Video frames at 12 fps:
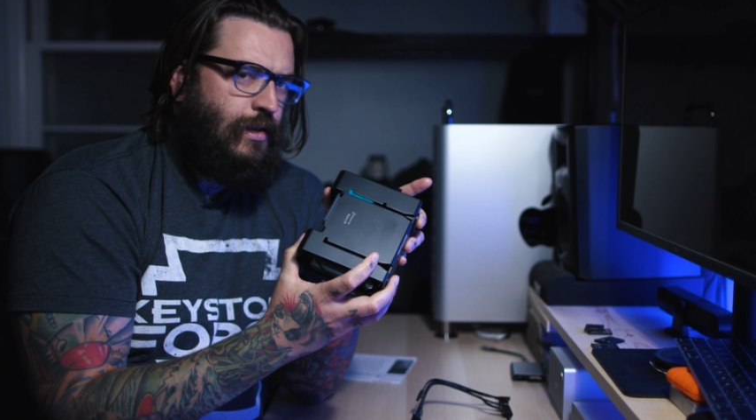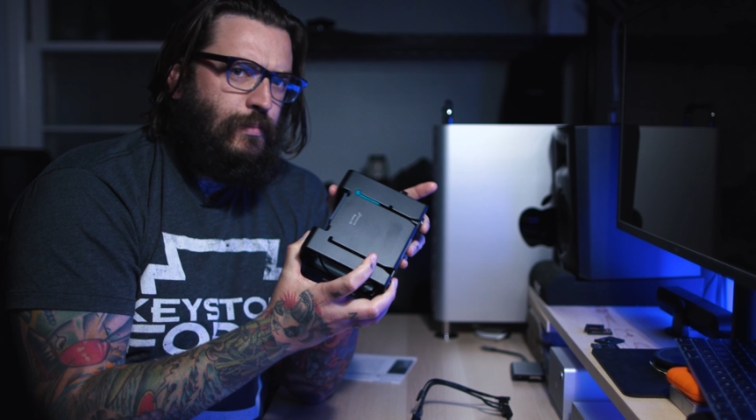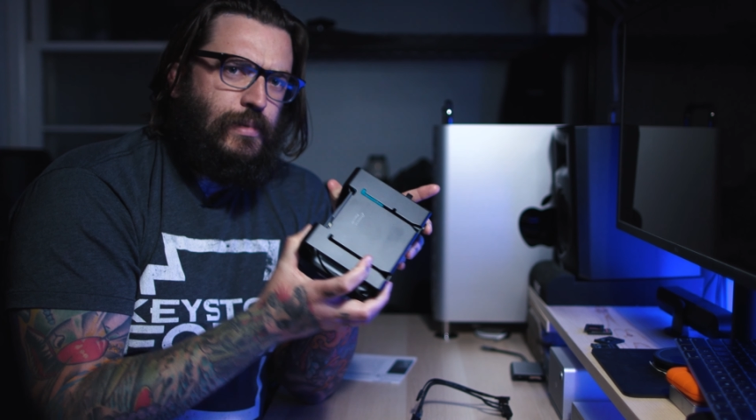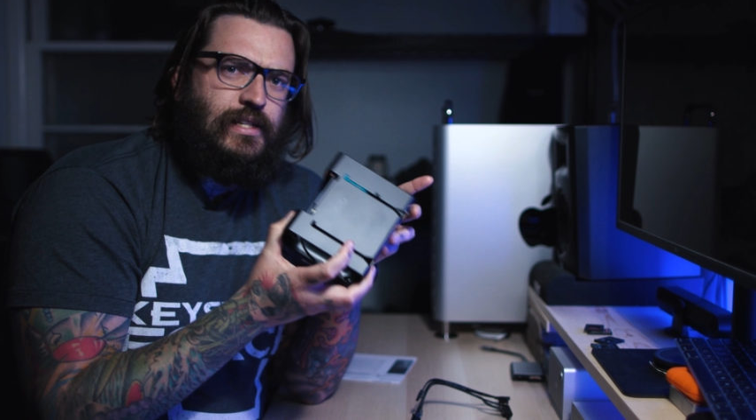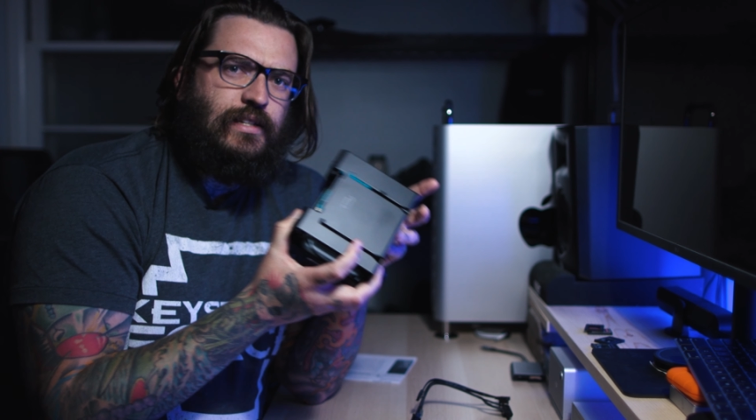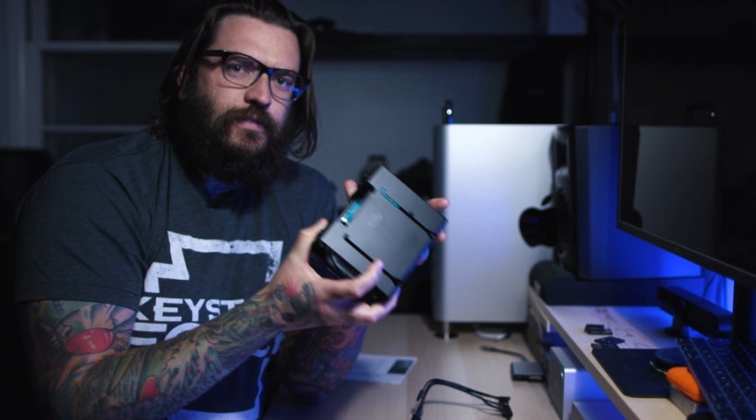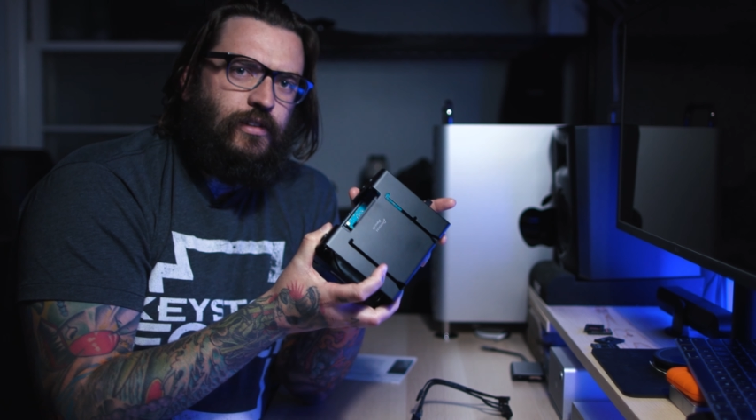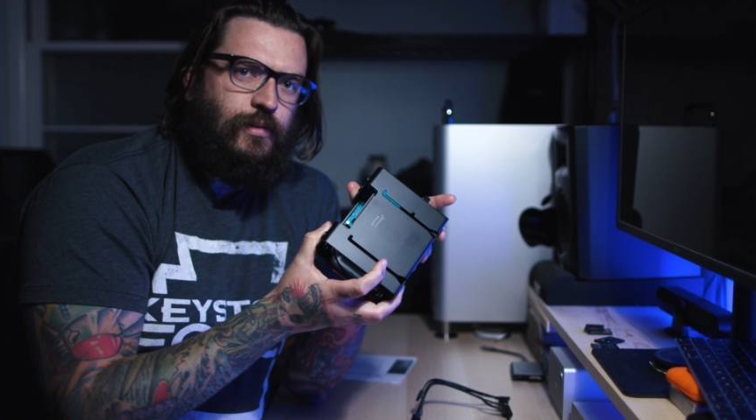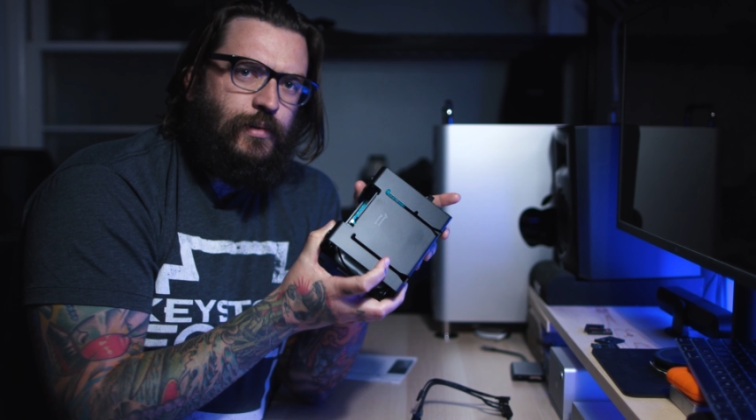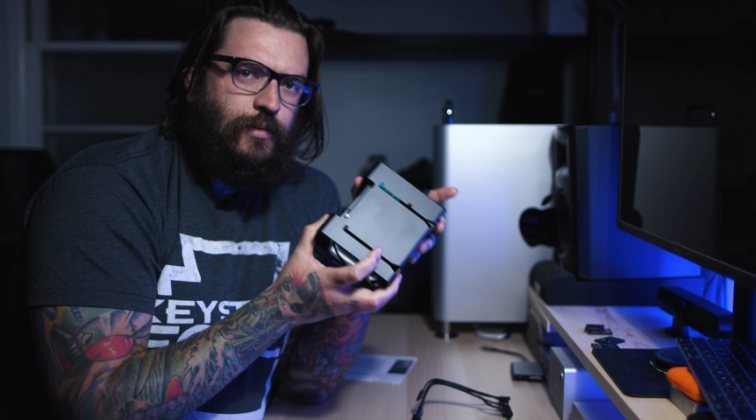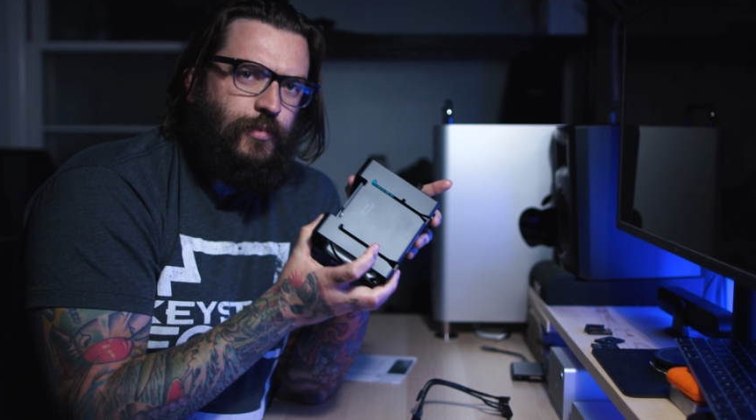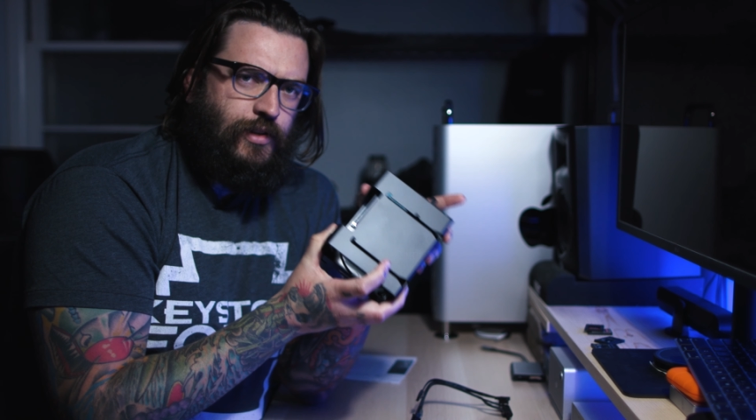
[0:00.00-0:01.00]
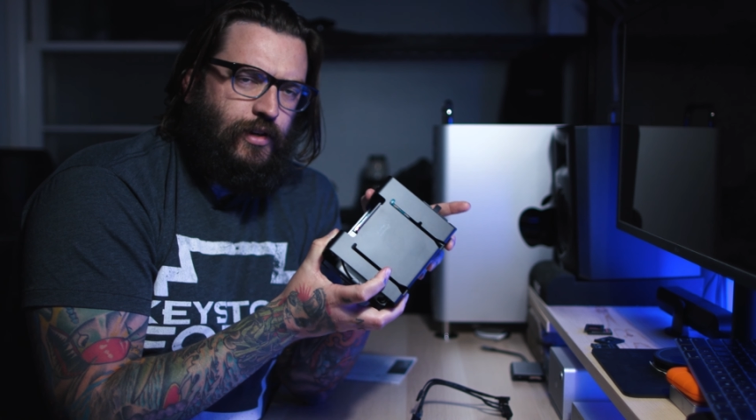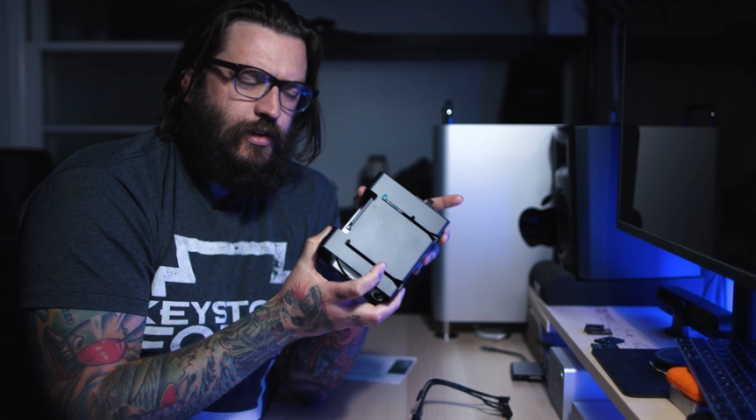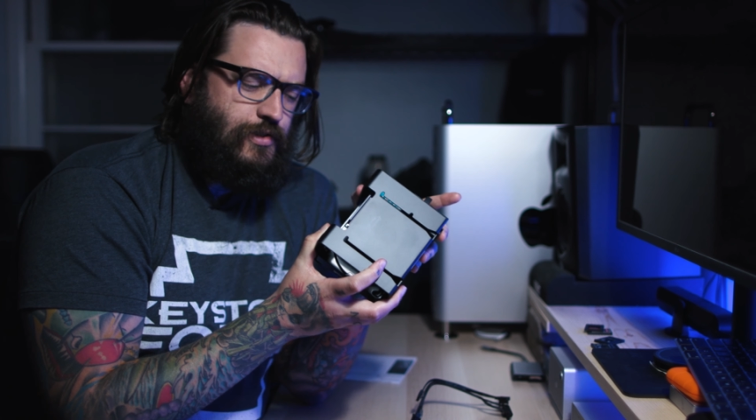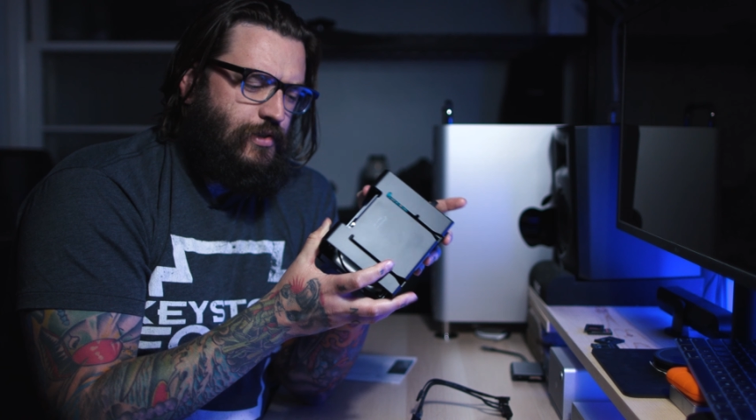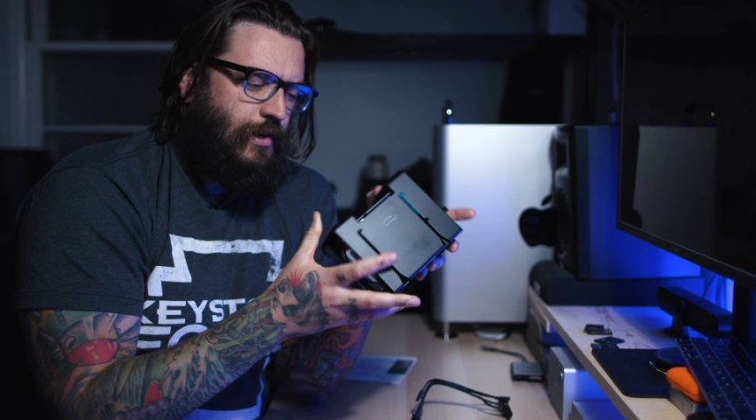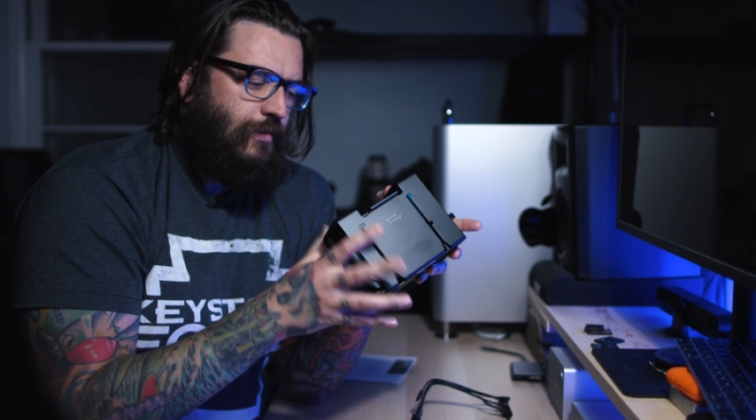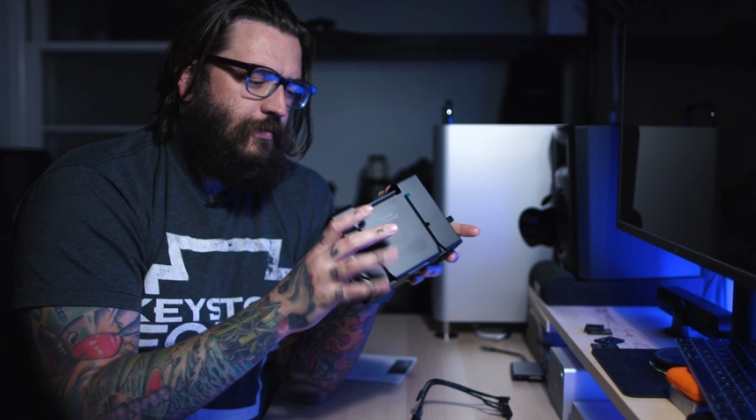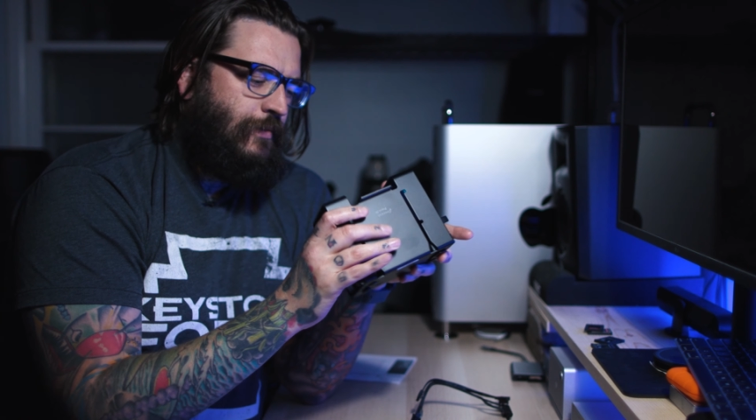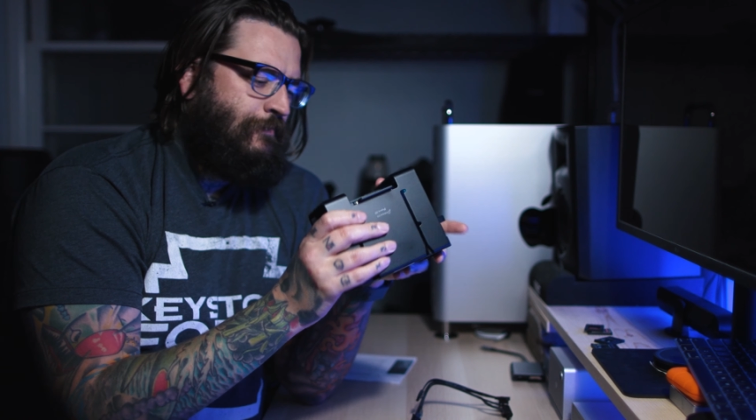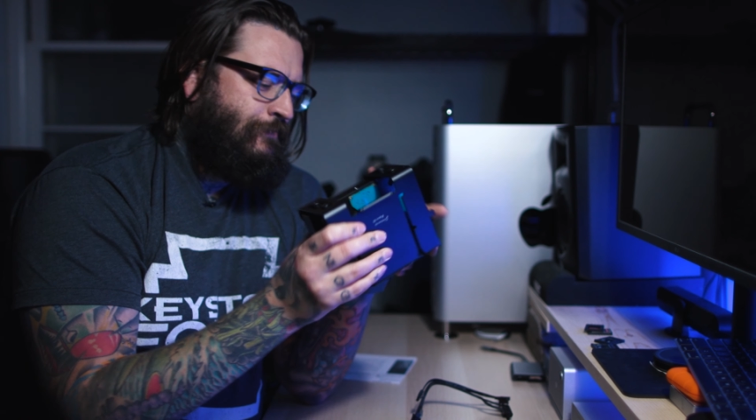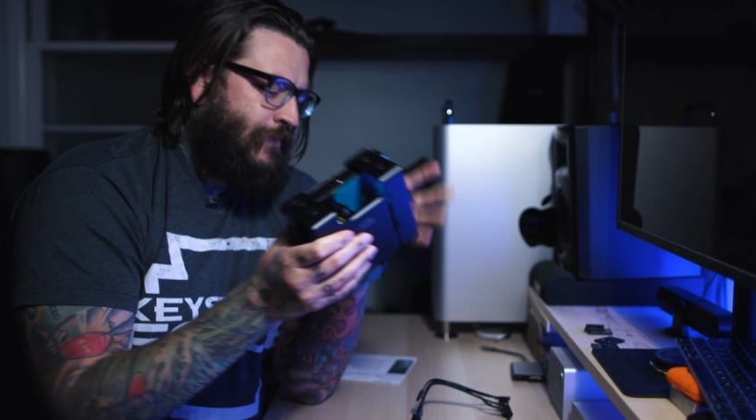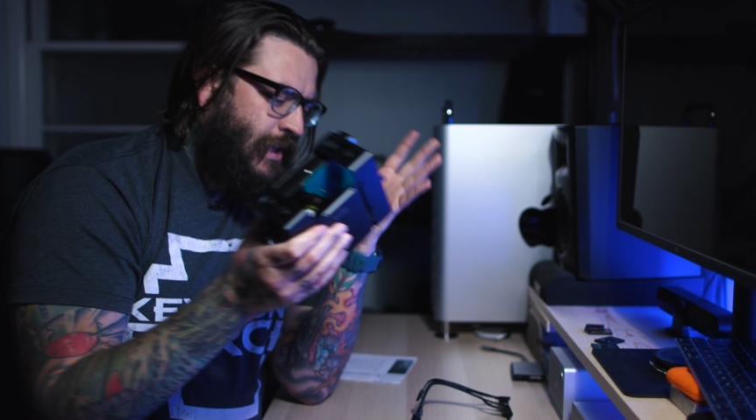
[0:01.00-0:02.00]
piece of aluminum with a hard drive.
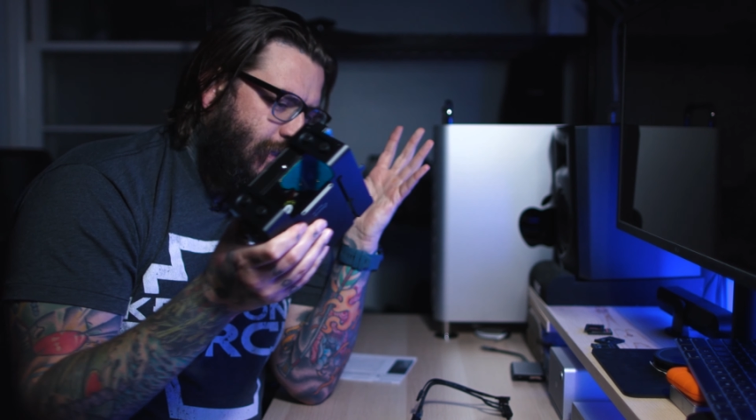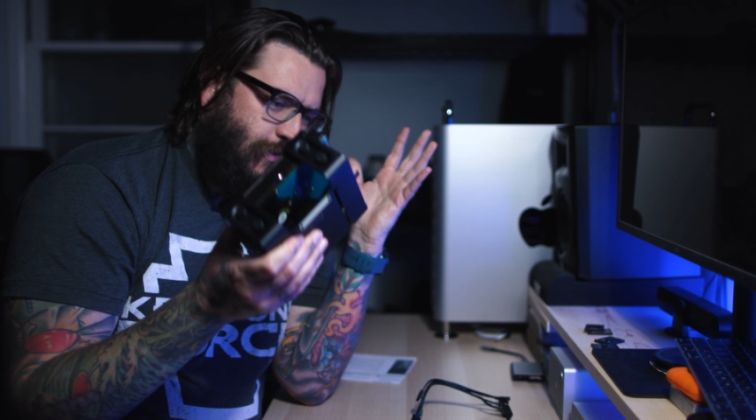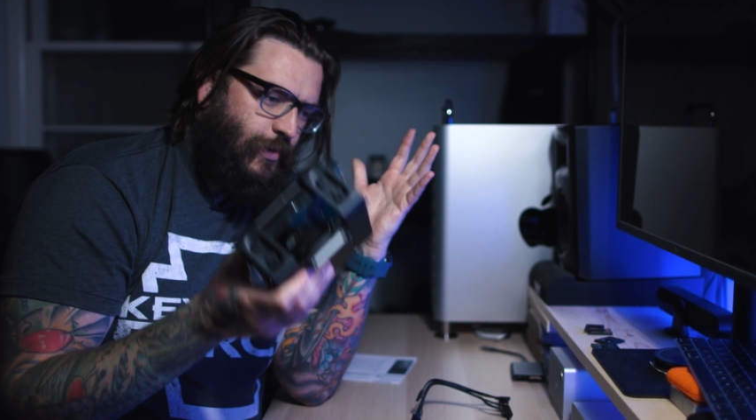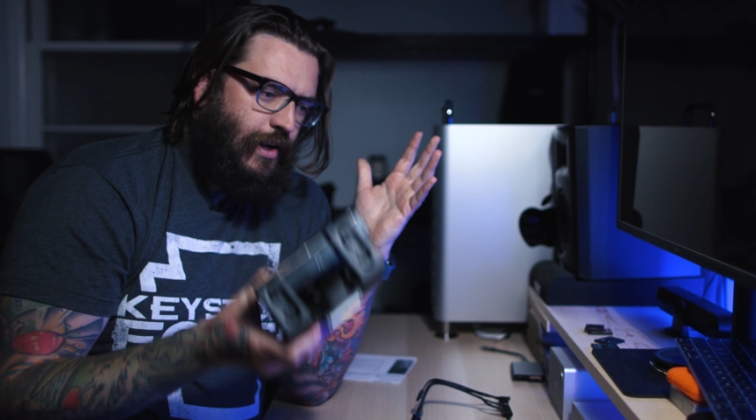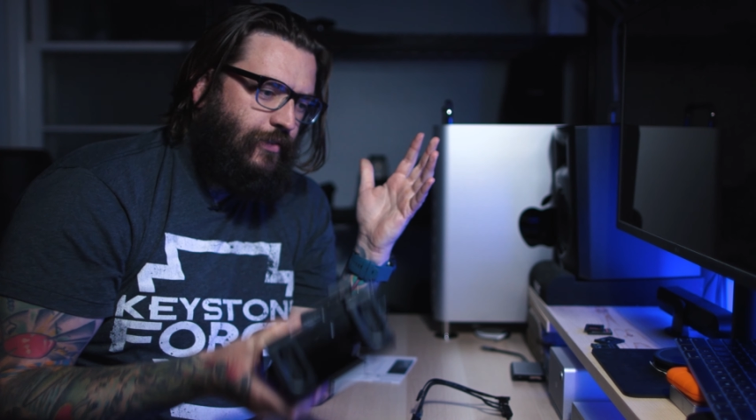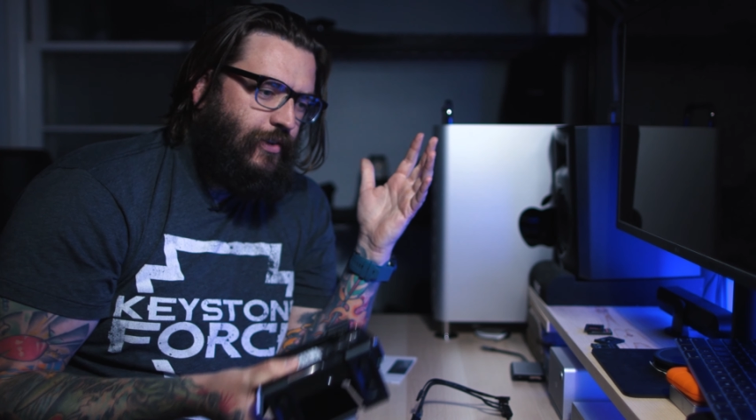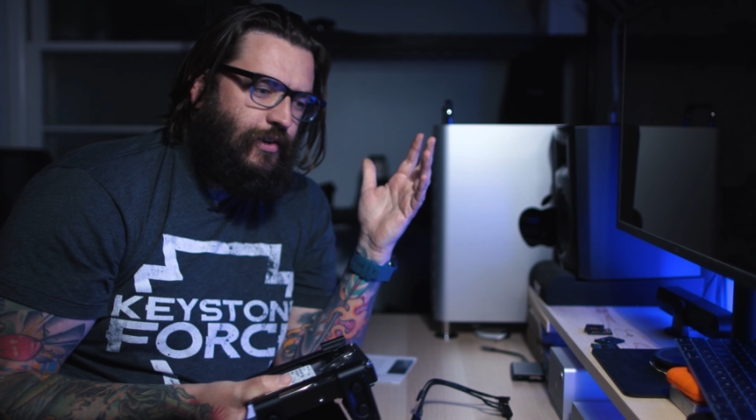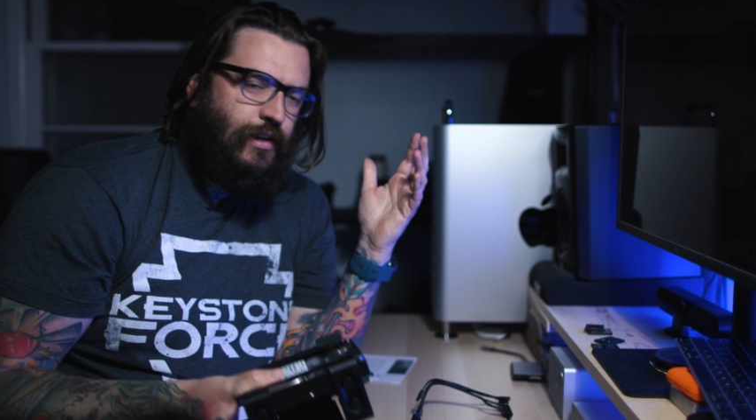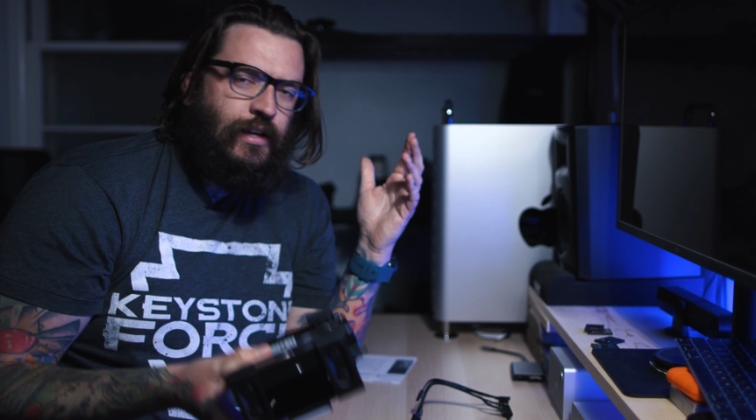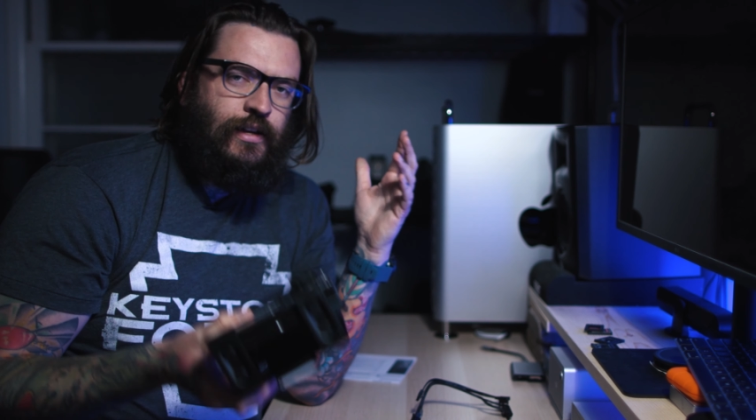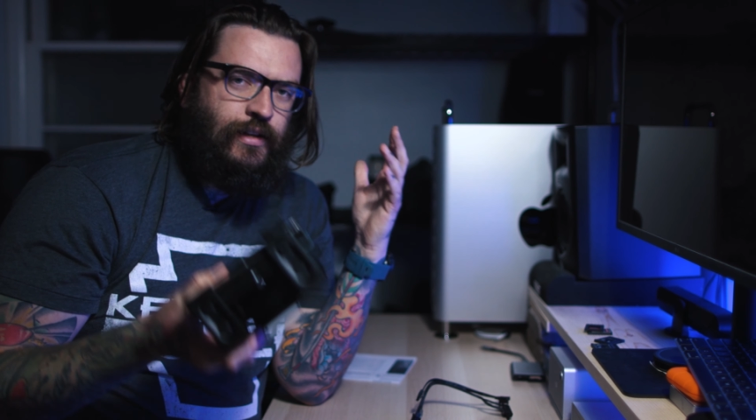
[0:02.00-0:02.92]
It's whatever.